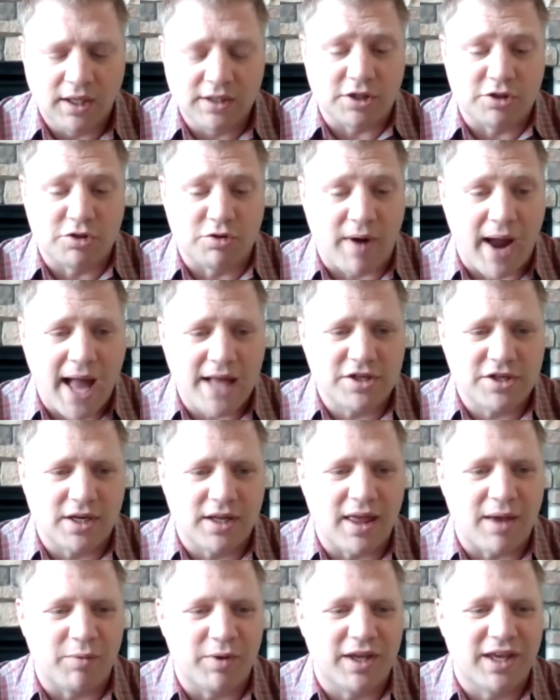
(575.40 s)
a tragedy
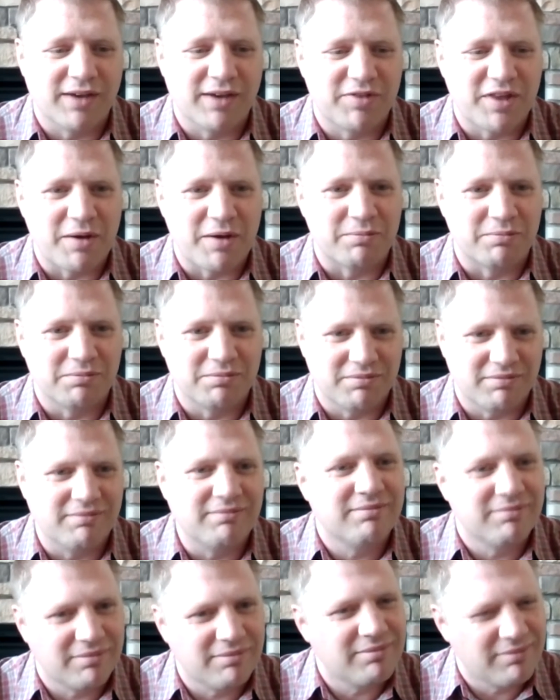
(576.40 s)
that we give them
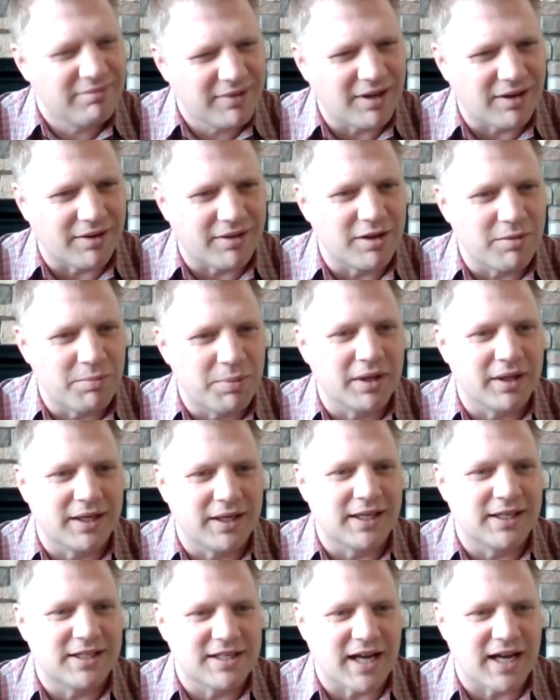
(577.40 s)
the
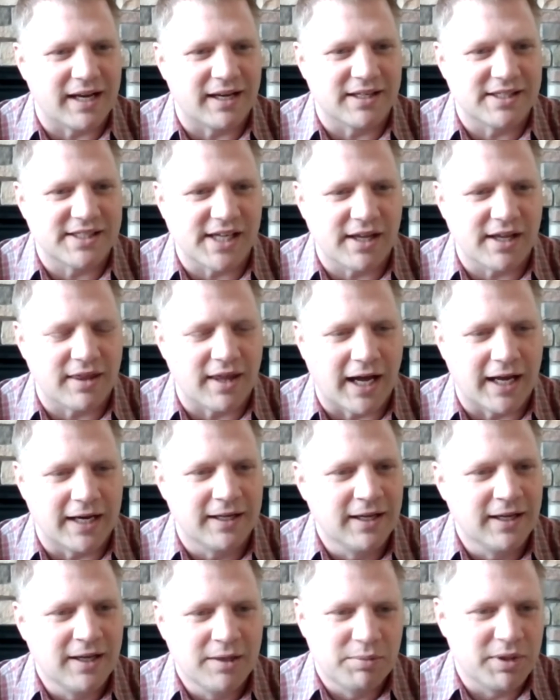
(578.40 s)
ability to kind of say that,
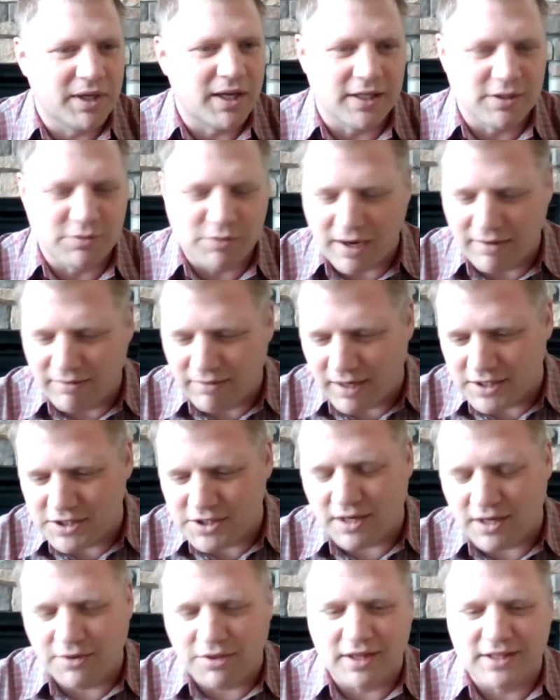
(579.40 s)
because whenever I
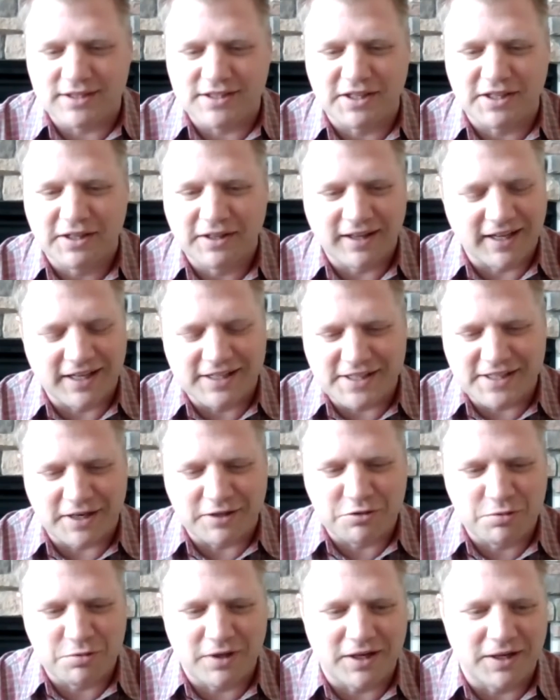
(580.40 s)
share things, like I said on
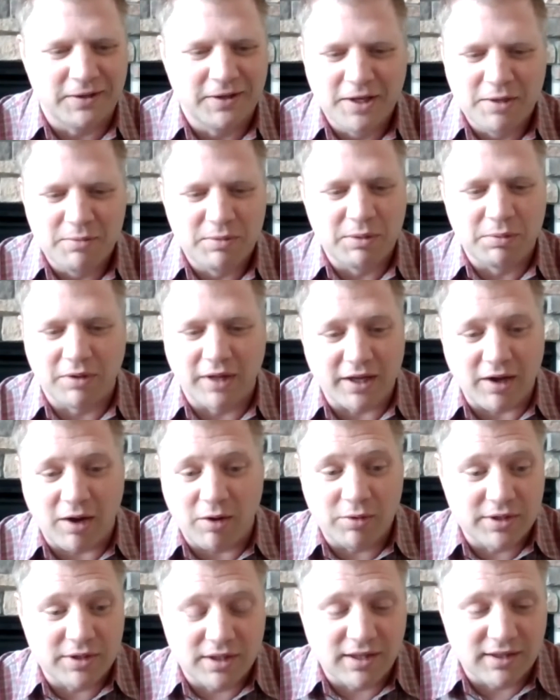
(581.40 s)
Twitter, people are like,
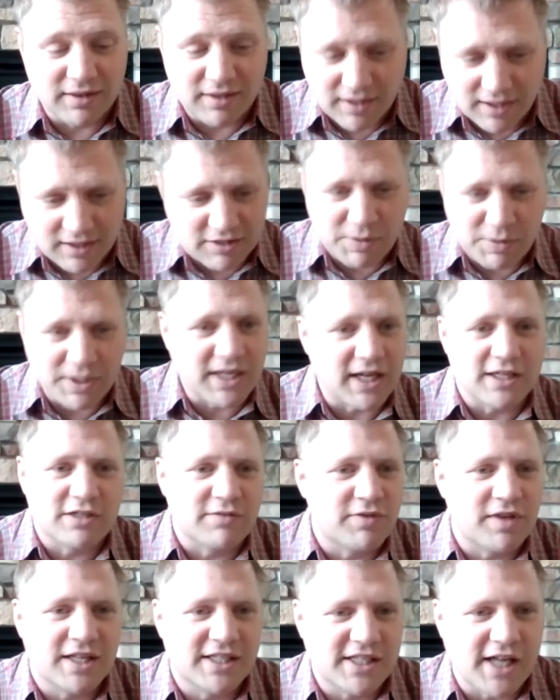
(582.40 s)
oh, it's because
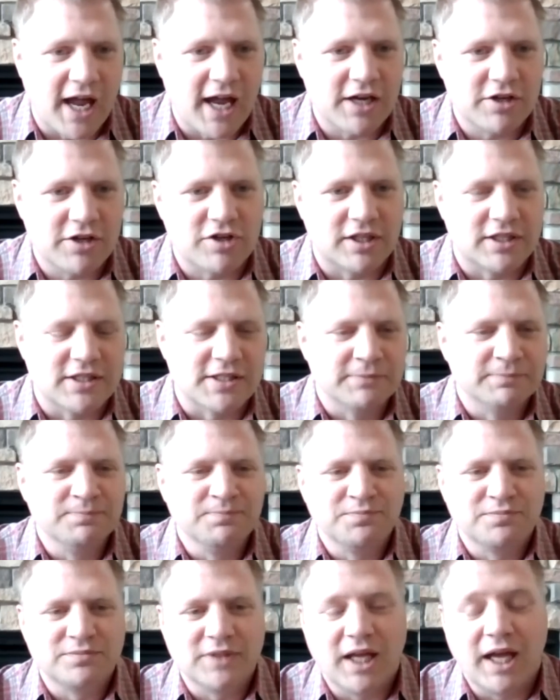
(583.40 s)
of the sanctions.
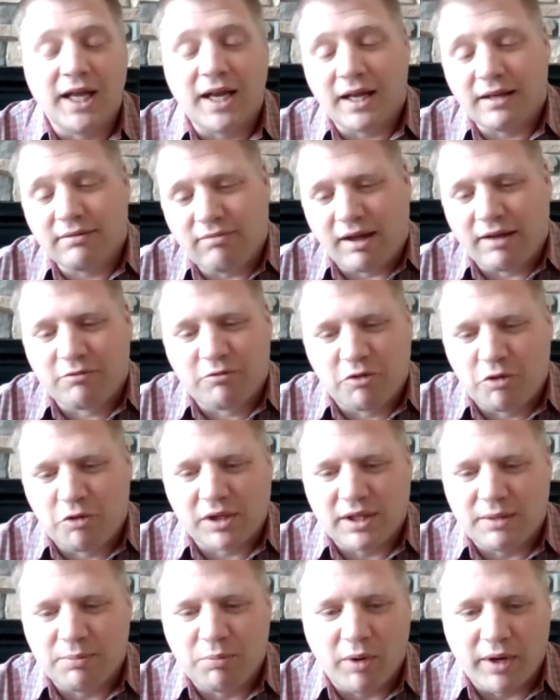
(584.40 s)
And I
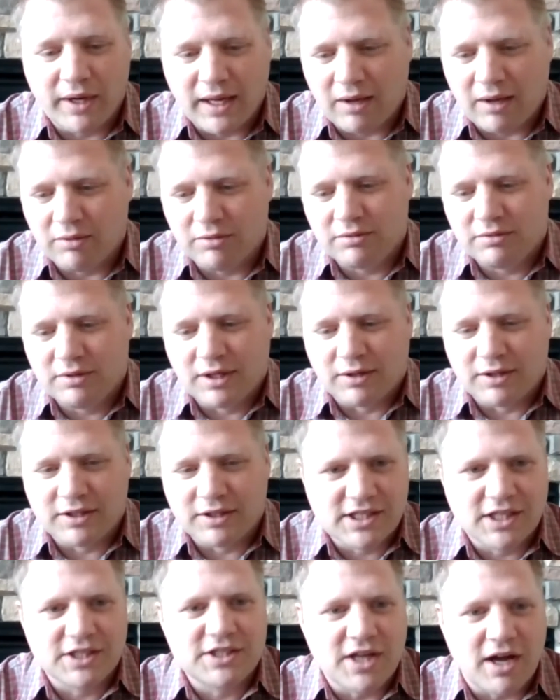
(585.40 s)
quickly point out,
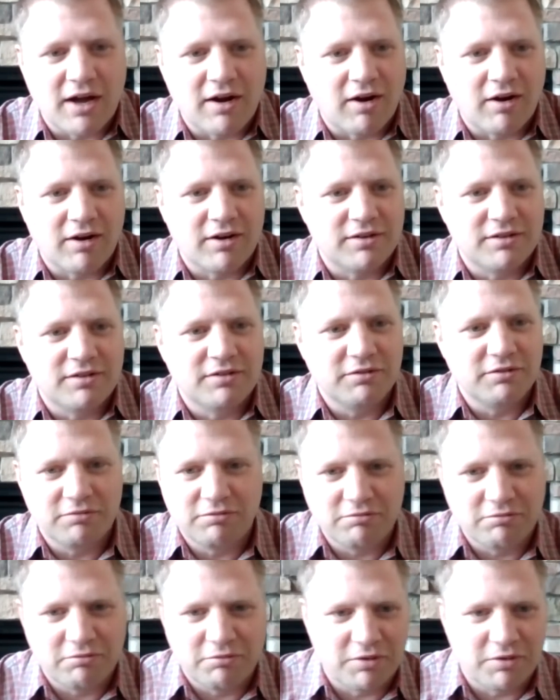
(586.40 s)
it's not hard
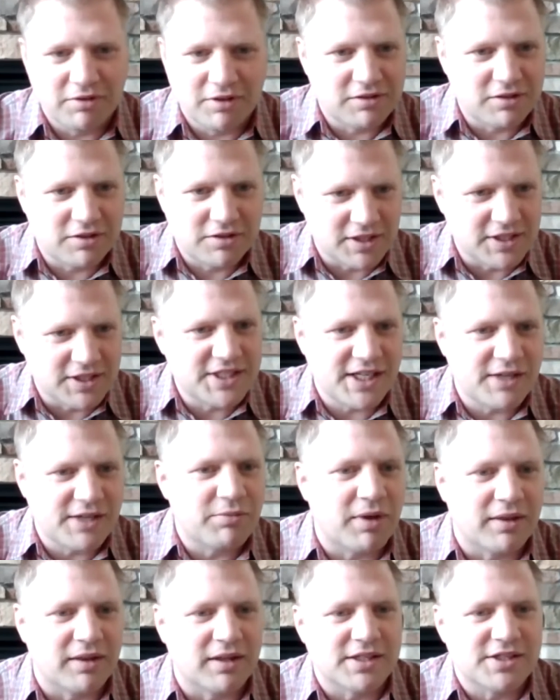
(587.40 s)
to see
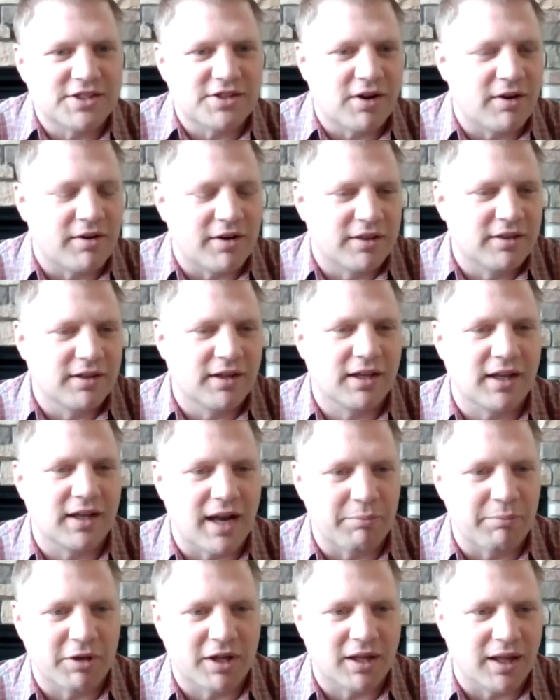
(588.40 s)
when this started, an
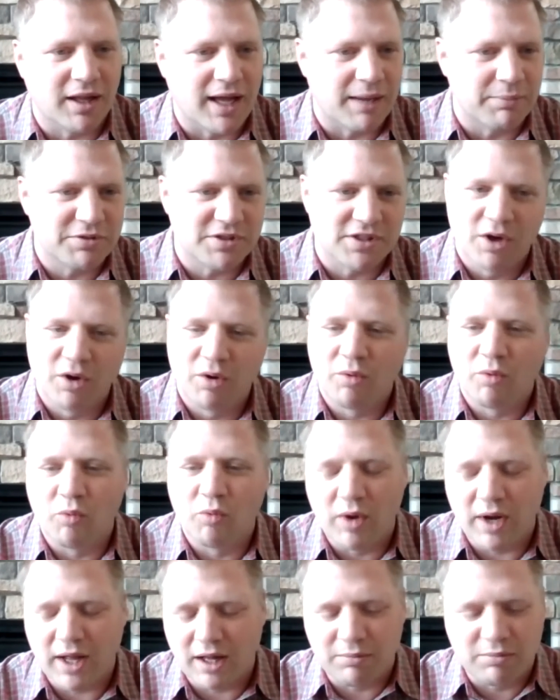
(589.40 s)
economic collapse
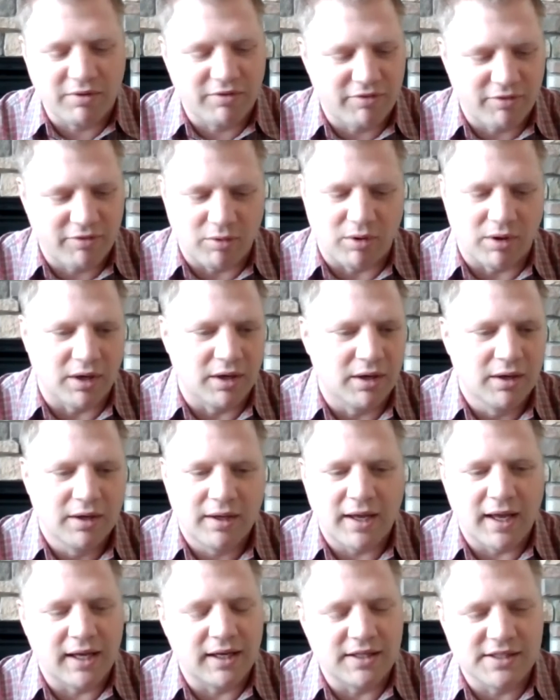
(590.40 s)
well before
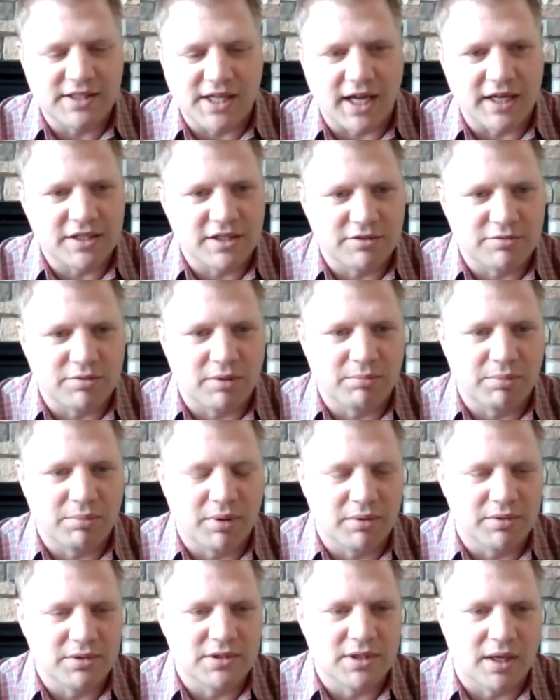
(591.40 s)
any sanctions were
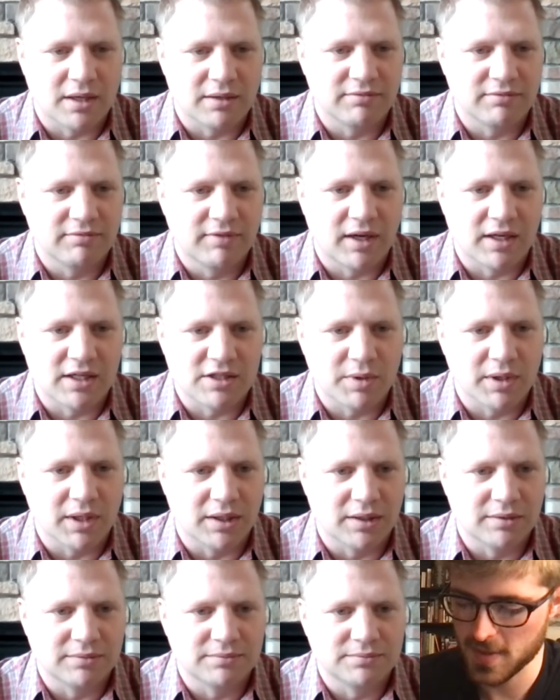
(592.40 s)
imposed on Venezuela.
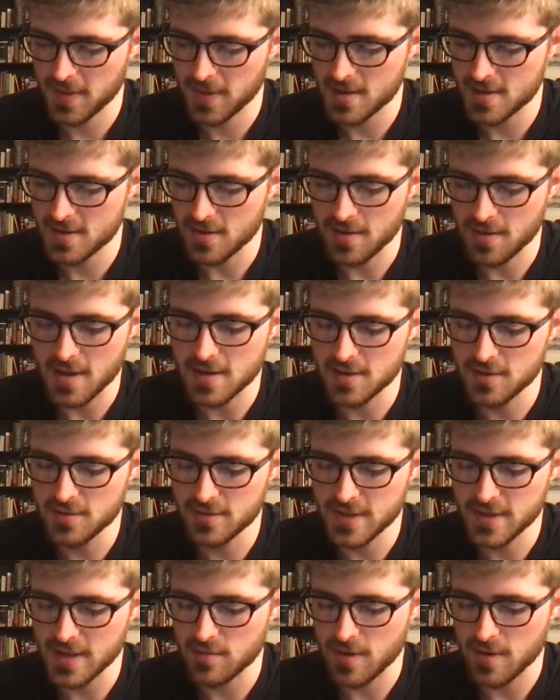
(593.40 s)
So then you
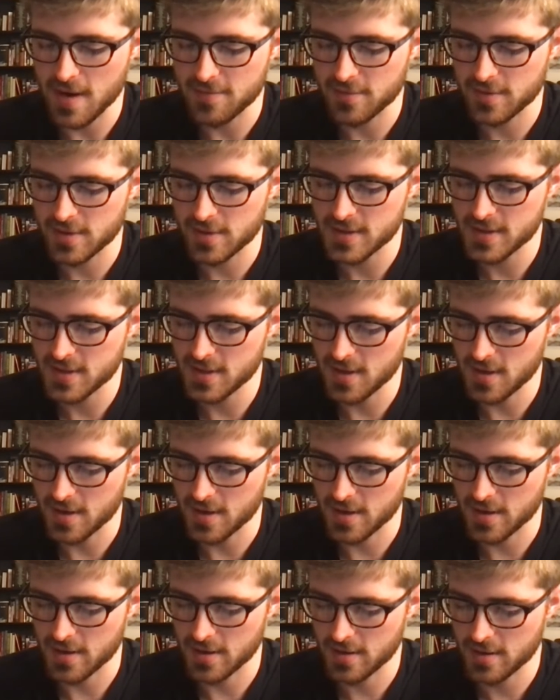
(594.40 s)
did reference
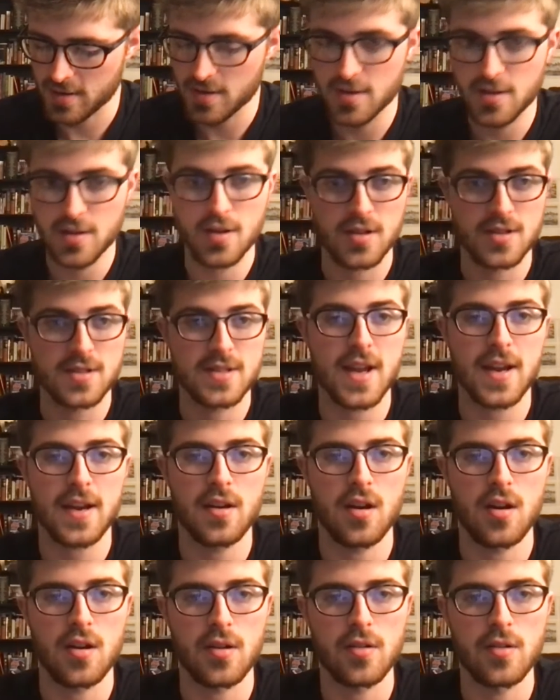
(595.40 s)
your
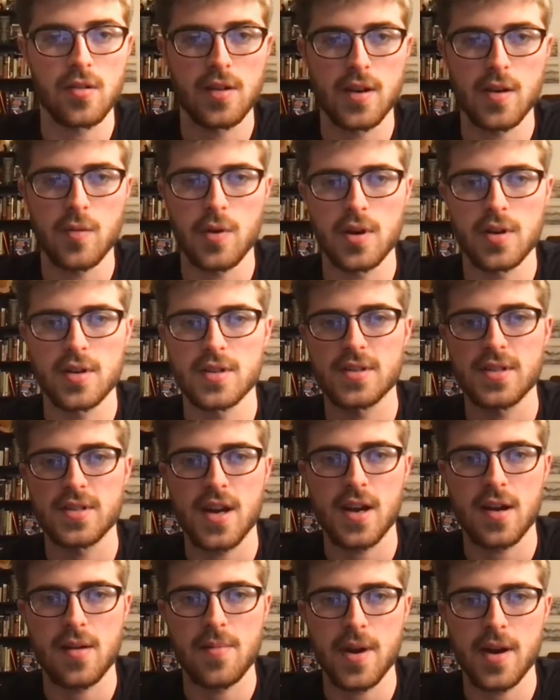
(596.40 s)
second article that I wanted to
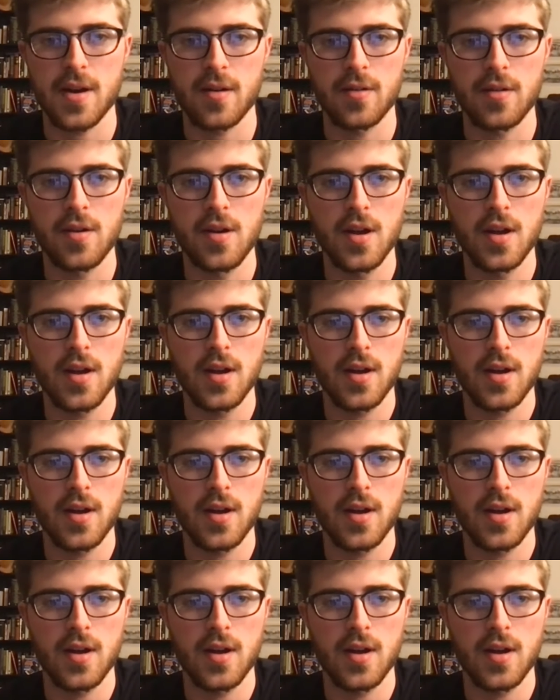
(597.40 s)
talk about.